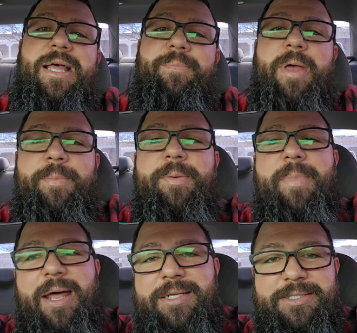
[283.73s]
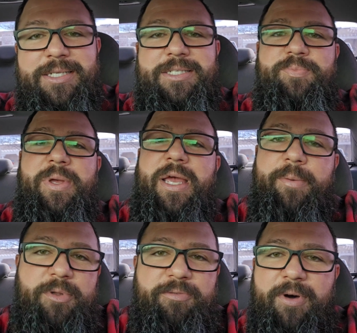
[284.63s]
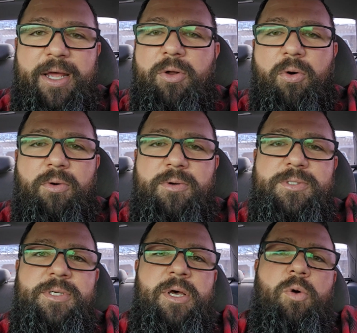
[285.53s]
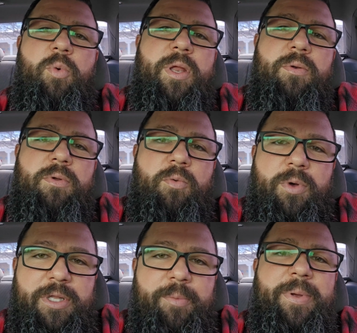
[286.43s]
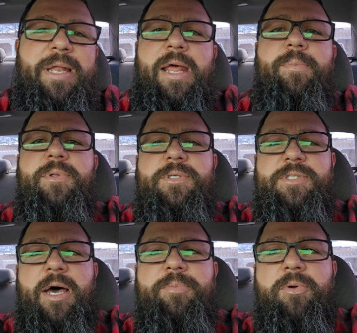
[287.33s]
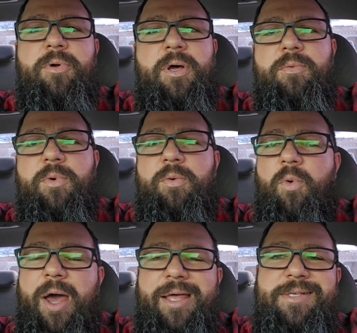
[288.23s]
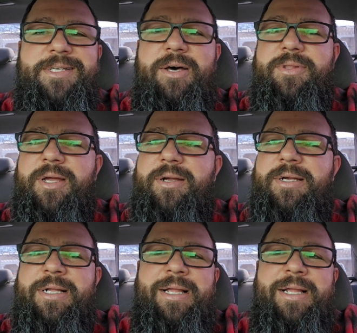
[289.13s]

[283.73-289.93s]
And maybe Mattison is being able to find holes when they're being able to stop the run when White is out there.